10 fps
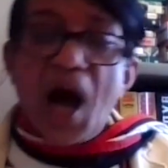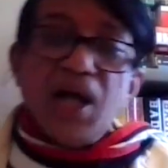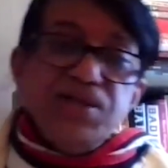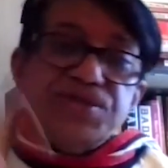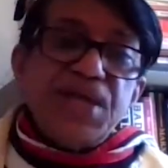
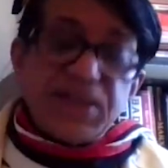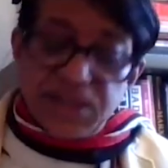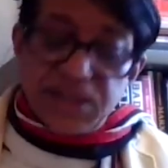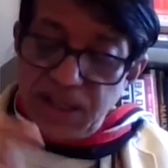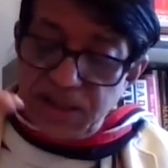
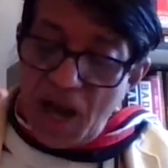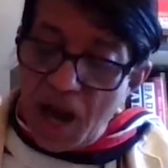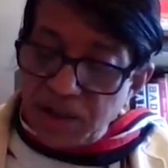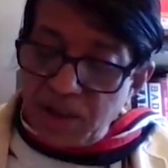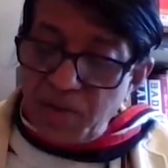unsettling the
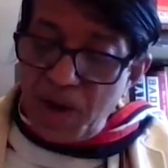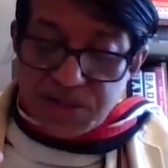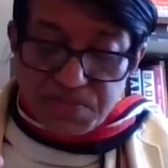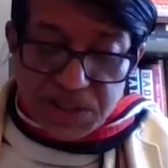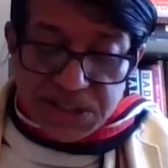
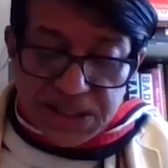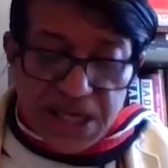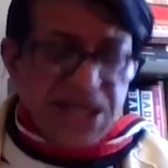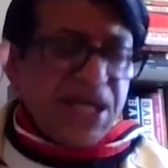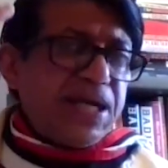otherwise
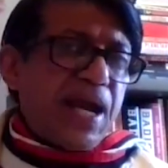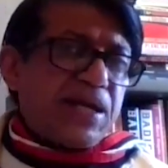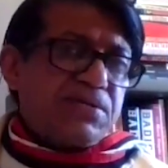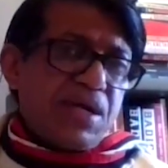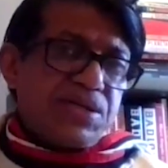misleading
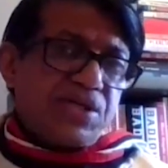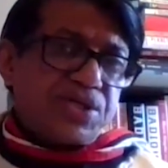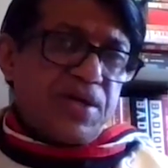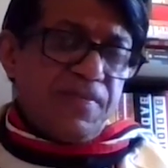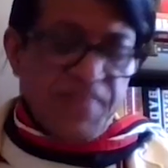
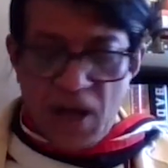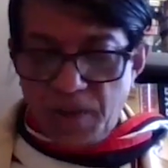characterization